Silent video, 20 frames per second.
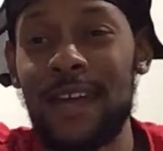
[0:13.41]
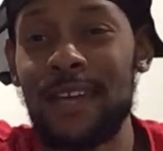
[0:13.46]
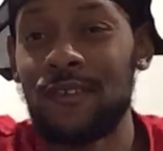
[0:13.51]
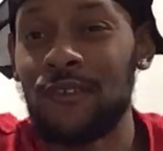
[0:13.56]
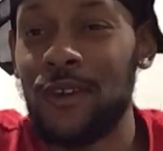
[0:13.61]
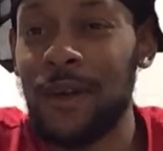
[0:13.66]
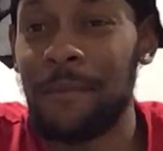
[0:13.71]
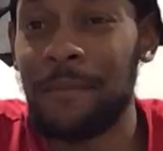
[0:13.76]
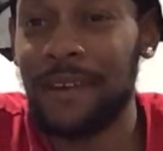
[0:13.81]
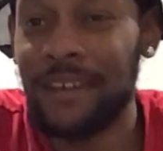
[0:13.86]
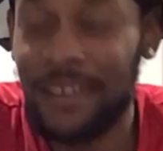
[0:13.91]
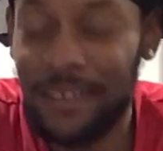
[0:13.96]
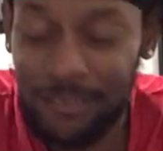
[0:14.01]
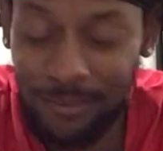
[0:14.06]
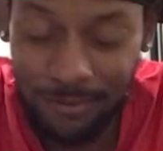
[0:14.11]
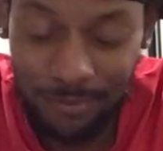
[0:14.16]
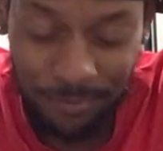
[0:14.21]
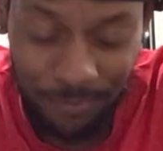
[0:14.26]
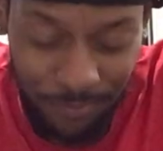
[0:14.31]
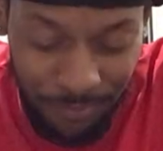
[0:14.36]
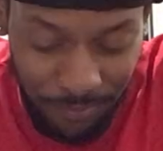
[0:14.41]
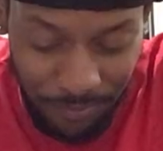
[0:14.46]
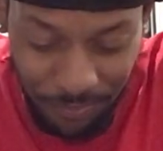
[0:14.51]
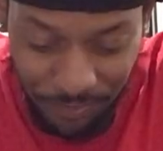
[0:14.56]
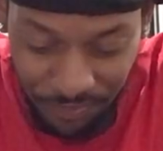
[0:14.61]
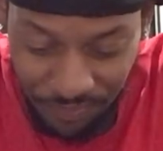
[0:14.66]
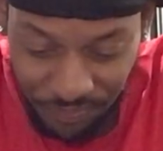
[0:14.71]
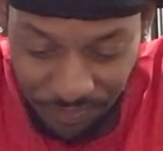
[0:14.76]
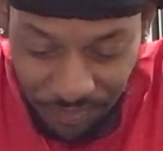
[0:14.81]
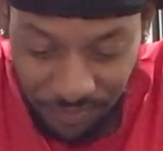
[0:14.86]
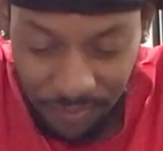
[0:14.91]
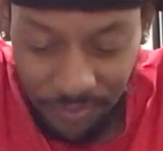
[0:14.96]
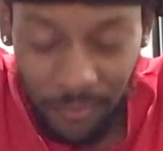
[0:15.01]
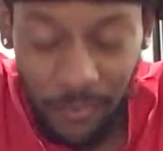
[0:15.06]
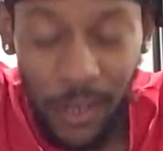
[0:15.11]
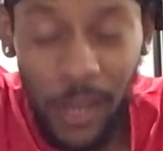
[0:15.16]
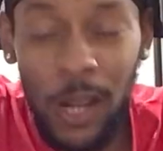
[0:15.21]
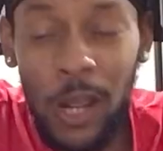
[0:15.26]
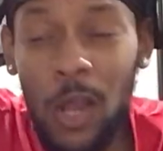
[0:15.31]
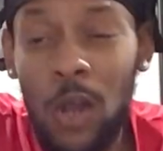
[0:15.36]
You with me?
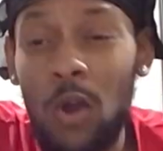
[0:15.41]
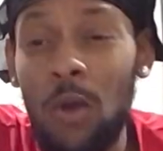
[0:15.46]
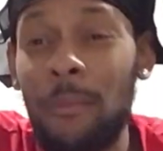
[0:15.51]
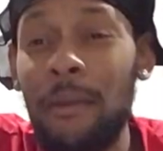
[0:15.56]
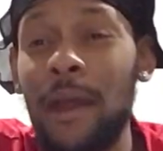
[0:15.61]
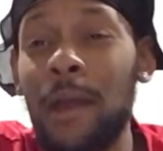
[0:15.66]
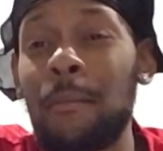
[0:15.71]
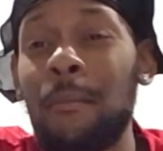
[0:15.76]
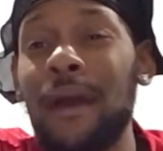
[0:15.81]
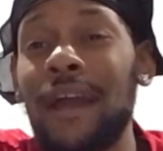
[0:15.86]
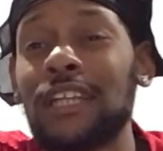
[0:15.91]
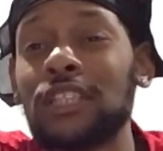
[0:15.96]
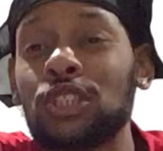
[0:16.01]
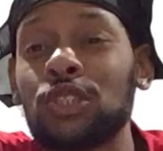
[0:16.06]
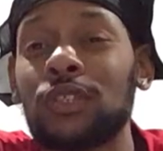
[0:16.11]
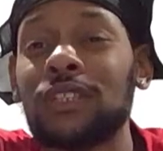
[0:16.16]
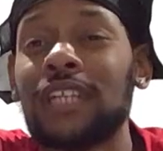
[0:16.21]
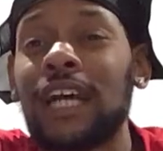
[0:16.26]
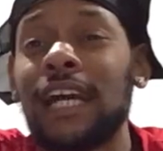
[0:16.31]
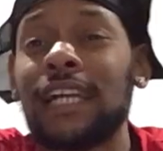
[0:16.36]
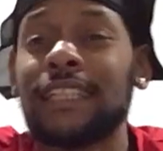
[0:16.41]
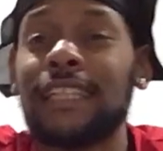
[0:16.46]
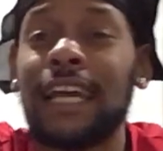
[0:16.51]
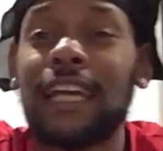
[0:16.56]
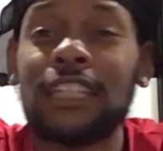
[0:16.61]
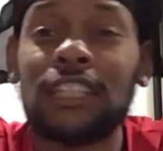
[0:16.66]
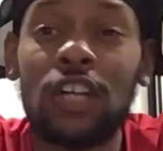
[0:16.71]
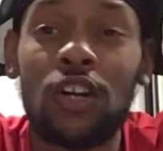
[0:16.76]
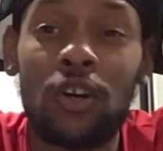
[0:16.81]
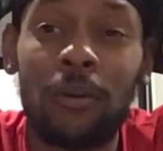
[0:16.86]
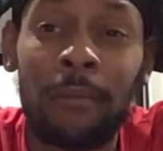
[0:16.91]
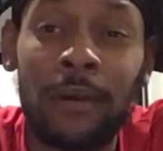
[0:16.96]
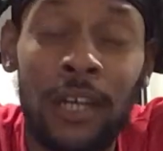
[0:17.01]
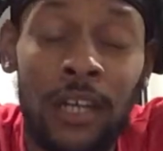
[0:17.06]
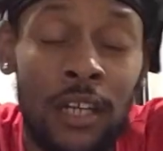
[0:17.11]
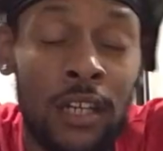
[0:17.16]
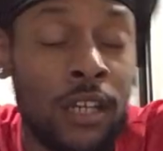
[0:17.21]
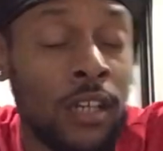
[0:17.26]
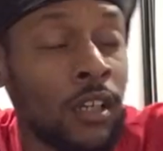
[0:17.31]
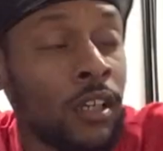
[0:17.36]
Hope everybody enjoying y'all day, though,
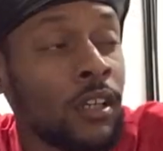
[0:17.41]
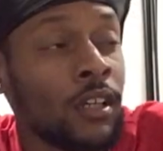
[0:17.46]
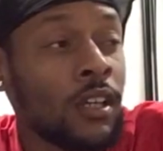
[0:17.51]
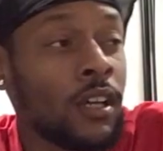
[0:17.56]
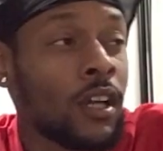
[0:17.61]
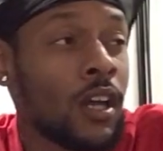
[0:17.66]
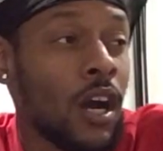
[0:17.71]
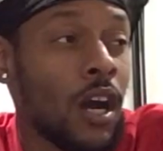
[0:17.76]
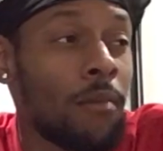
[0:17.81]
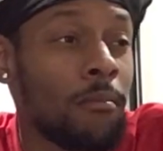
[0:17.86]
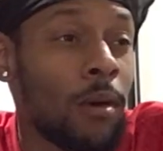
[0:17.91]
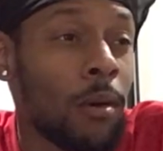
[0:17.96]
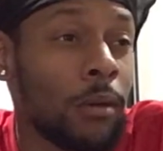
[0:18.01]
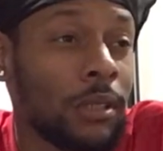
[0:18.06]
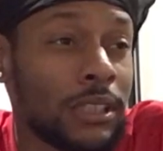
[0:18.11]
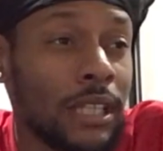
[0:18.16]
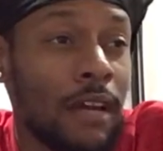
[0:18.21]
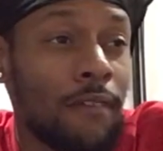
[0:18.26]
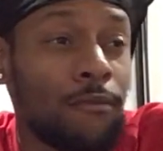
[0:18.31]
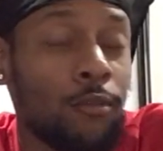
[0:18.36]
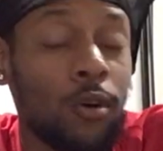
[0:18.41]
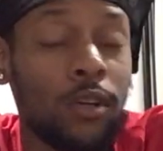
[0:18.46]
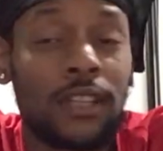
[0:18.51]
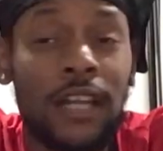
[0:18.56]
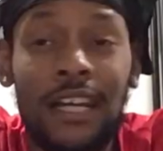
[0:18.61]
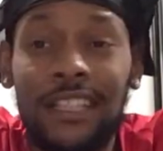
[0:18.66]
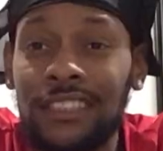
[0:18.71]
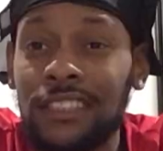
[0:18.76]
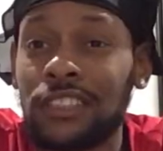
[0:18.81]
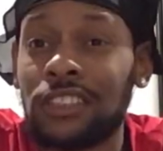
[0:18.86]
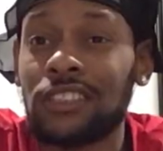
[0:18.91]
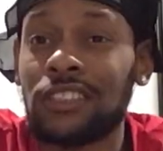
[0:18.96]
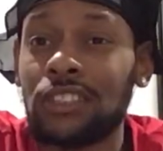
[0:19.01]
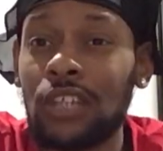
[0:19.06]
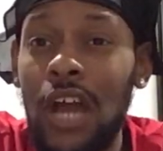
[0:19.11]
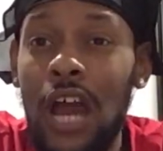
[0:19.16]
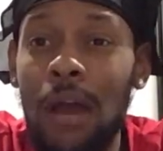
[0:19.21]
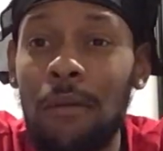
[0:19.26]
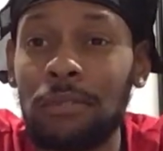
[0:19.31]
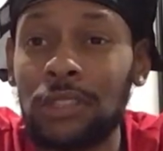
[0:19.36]
man. I'm almost at 4,000
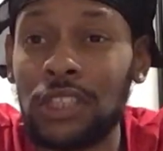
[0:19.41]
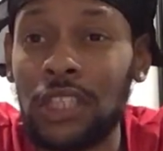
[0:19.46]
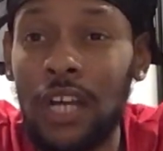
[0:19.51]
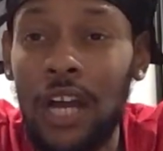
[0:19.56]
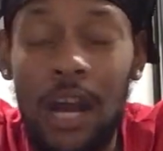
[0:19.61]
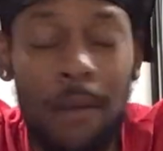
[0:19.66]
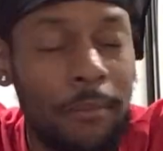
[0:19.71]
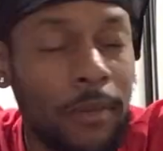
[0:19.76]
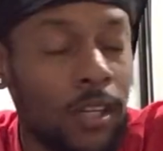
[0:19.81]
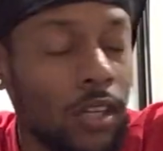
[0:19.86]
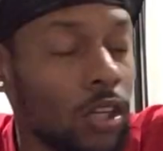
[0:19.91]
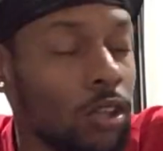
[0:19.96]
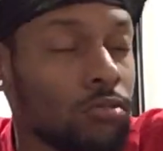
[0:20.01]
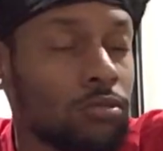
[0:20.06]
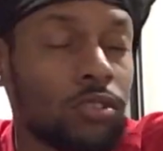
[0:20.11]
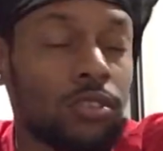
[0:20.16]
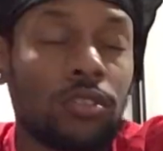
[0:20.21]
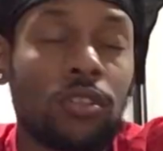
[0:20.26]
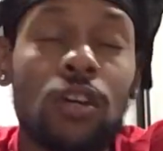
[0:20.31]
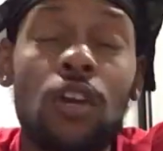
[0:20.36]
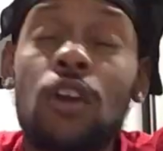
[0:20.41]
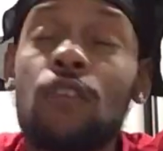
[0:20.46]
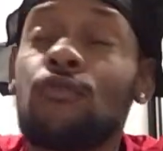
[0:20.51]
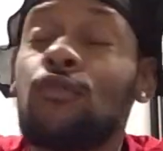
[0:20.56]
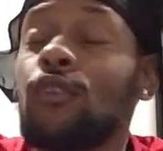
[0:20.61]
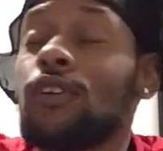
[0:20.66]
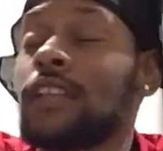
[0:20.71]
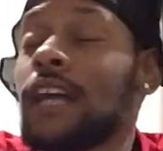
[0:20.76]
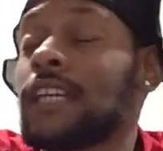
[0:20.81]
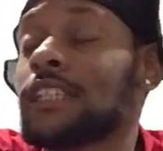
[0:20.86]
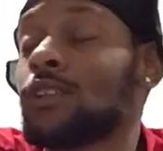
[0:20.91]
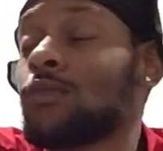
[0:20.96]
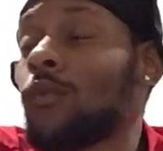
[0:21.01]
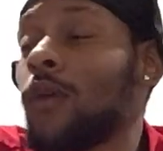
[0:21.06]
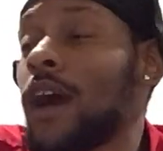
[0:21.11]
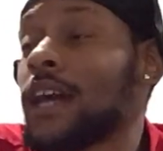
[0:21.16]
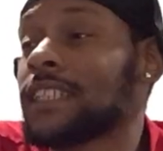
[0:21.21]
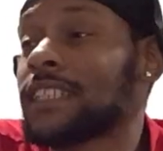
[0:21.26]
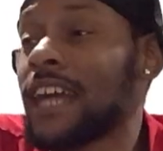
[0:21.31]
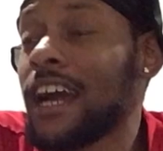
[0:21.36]
subscribers, y'all. 4,000
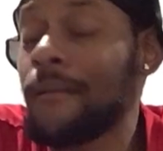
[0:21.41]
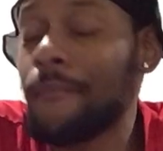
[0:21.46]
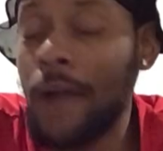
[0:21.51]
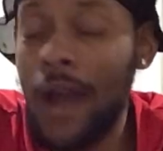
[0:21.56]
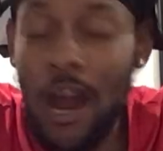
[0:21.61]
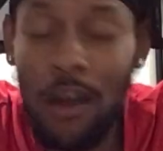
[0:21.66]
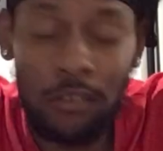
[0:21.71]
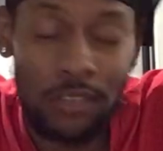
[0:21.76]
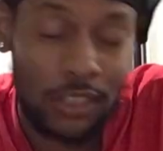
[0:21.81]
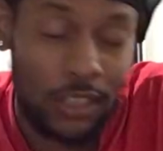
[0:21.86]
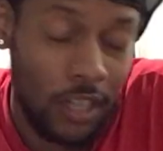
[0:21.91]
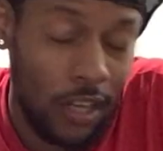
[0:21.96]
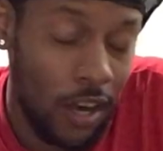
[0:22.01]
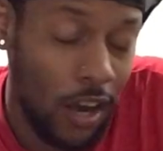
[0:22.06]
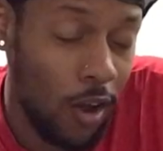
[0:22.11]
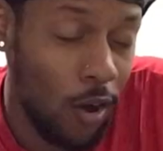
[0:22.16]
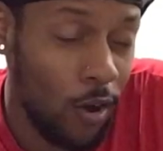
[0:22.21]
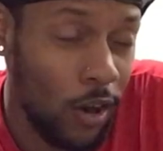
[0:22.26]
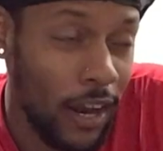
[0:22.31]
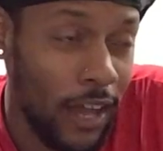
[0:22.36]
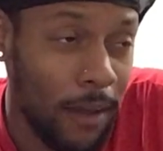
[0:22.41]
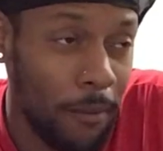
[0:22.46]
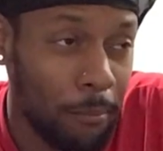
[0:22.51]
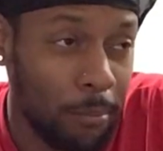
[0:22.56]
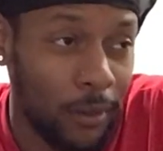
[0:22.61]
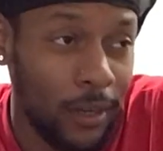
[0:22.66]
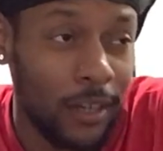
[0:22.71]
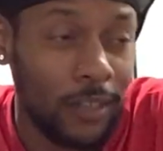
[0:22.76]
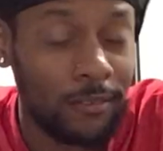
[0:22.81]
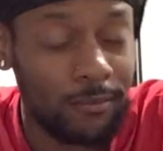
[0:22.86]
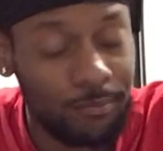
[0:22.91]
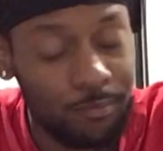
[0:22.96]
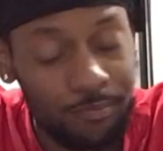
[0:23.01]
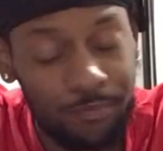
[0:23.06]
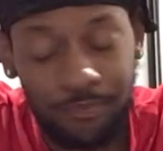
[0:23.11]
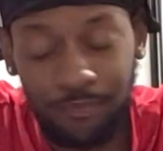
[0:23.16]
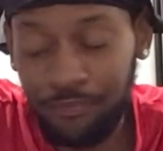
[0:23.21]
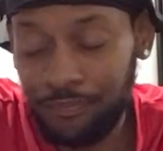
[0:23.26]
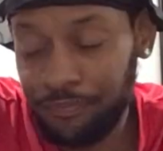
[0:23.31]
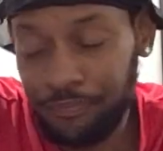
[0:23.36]
watch time hours and all that, bro.
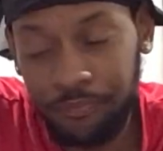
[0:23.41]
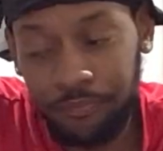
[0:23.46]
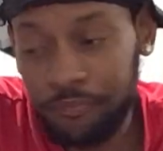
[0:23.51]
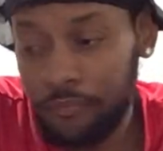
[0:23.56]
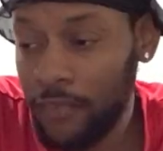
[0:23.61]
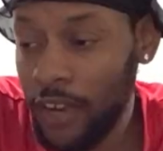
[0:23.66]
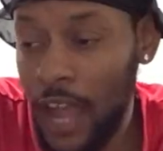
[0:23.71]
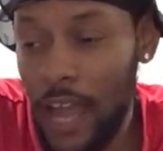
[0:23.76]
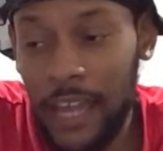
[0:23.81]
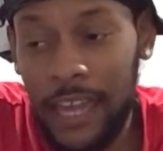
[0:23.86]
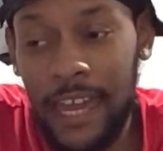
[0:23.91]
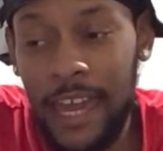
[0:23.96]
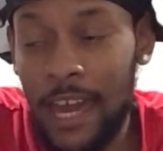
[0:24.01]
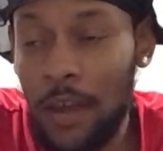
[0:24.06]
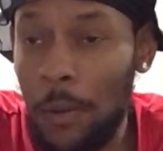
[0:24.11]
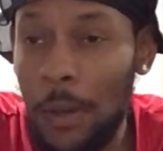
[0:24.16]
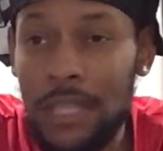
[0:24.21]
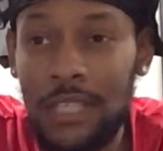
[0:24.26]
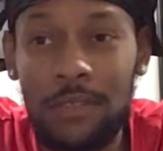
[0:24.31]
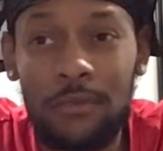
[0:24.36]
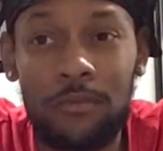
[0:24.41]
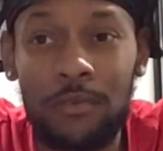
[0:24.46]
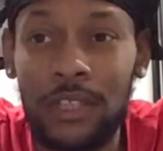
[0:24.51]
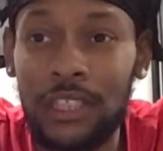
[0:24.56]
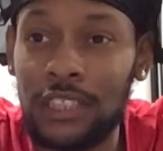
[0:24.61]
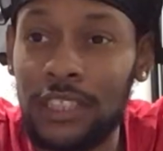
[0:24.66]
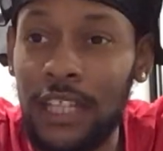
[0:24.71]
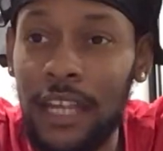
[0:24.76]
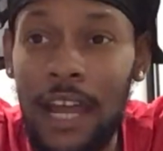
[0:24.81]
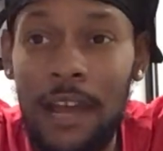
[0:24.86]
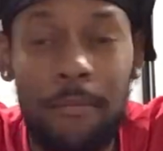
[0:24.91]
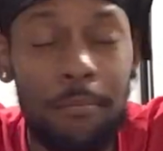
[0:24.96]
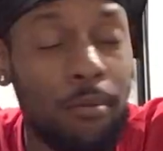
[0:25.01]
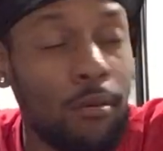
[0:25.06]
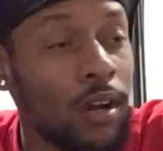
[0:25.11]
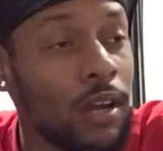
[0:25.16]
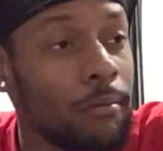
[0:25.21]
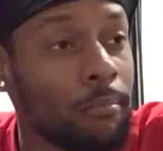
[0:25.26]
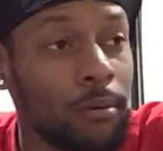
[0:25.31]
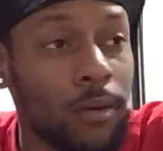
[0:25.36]
I can't wait to reach to that
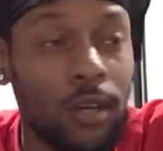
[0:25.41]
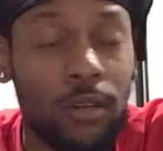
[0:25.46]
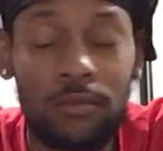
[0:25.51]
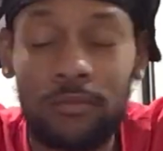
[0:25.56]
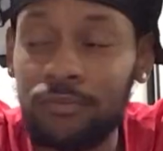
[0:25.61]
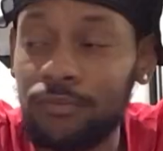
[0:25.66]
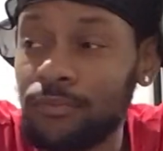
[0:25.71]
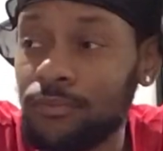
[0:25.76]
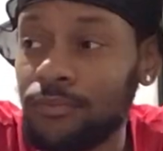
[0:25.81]
point, bro.